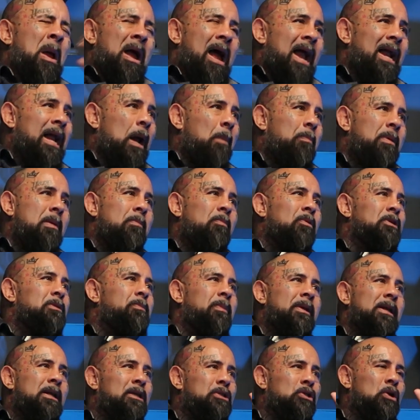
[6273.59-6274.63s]
I got people
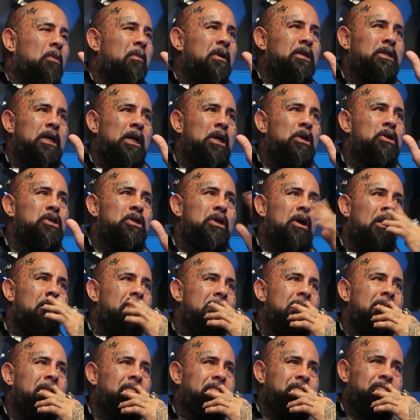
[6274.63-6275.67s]
spending so much energy on
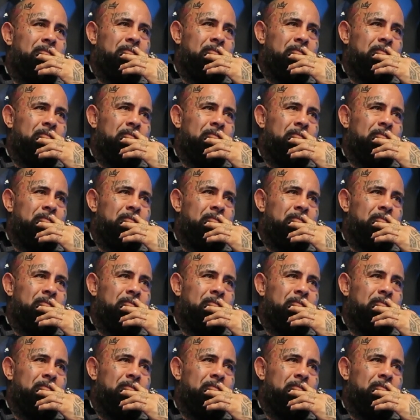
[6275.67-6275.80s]
me